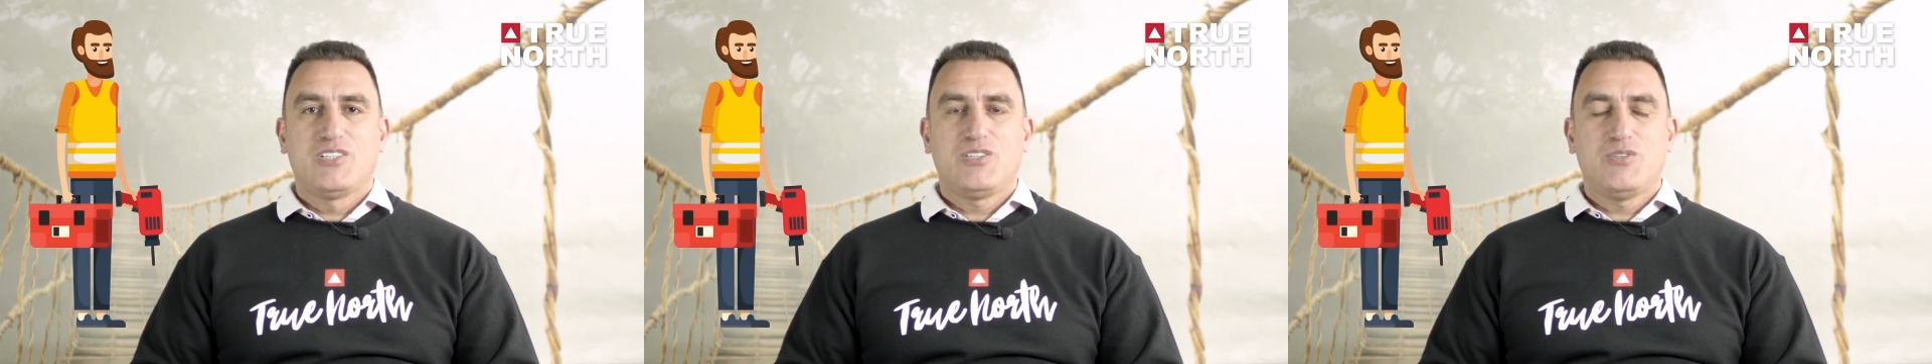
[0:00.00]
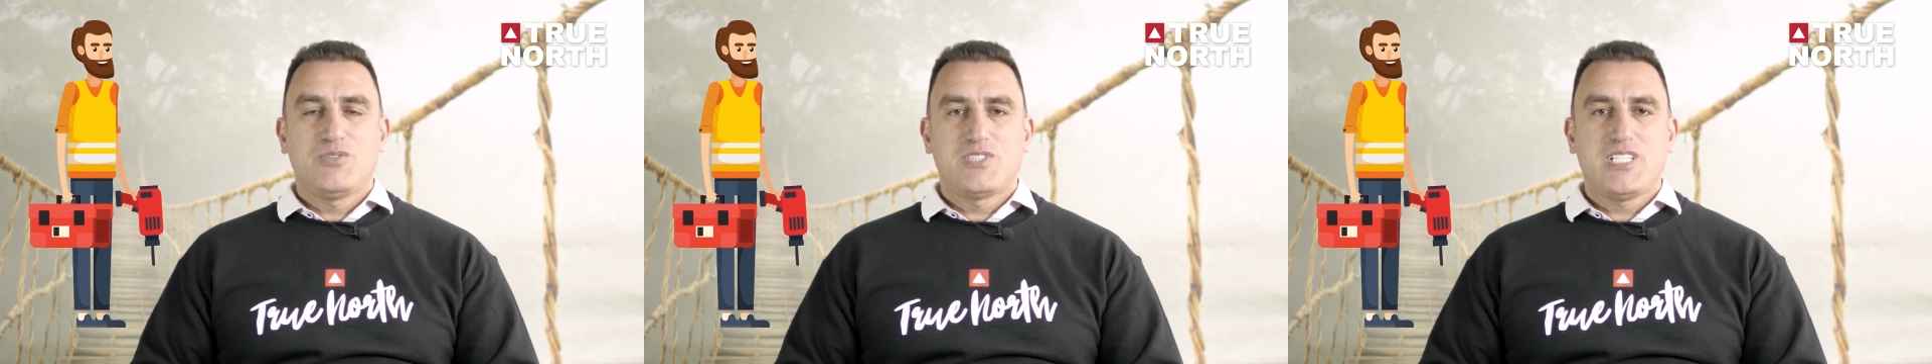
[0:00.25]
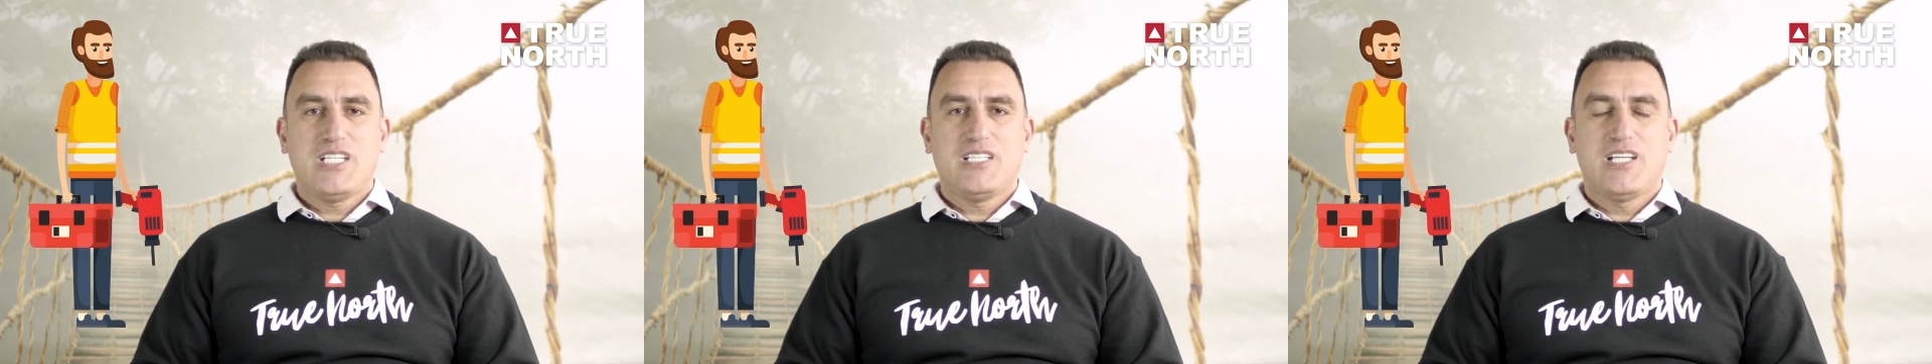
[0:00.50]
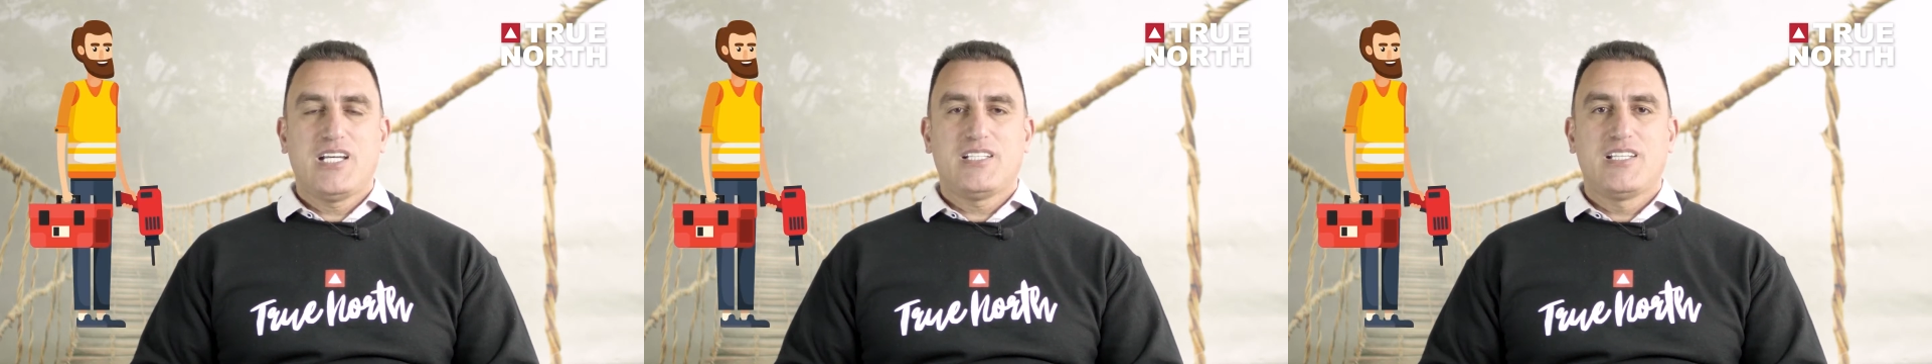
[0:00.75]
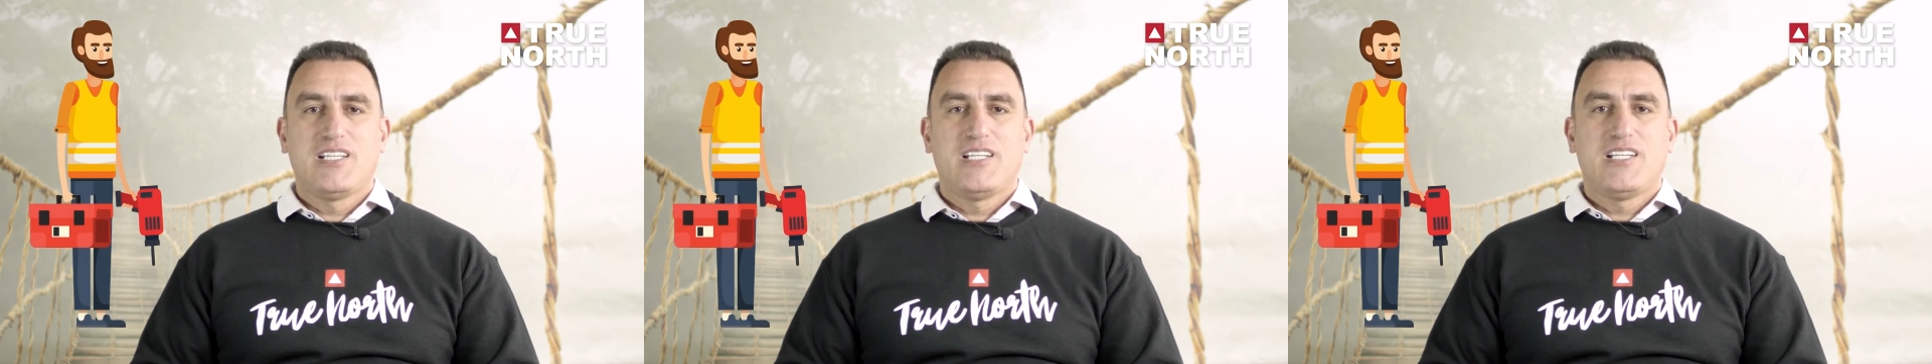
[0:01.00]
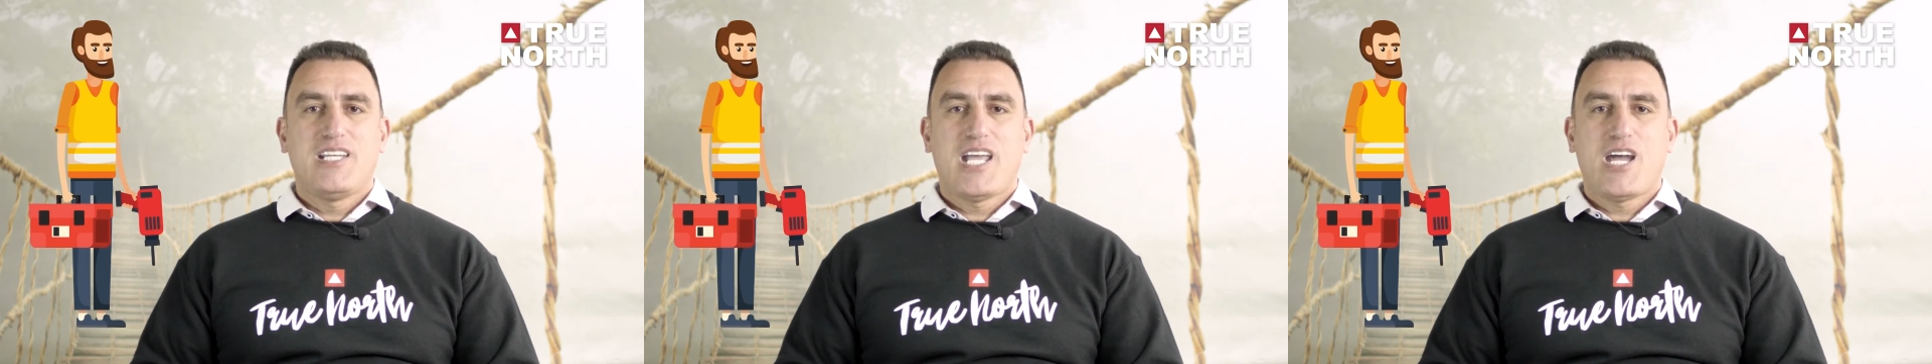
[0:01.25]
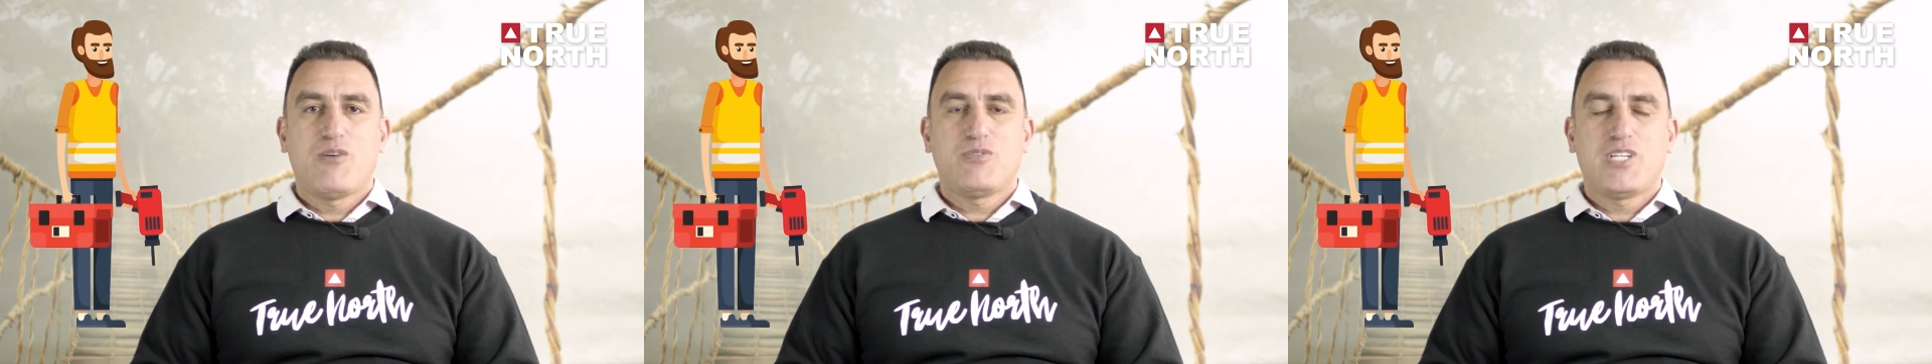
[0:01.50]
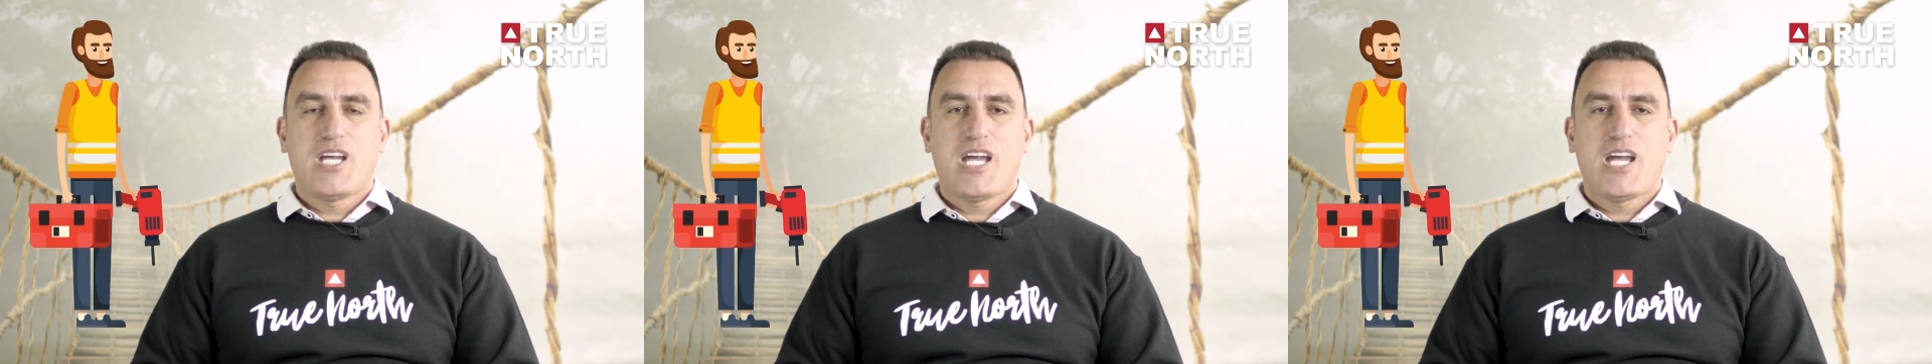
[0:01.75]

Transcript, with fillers: you see that now you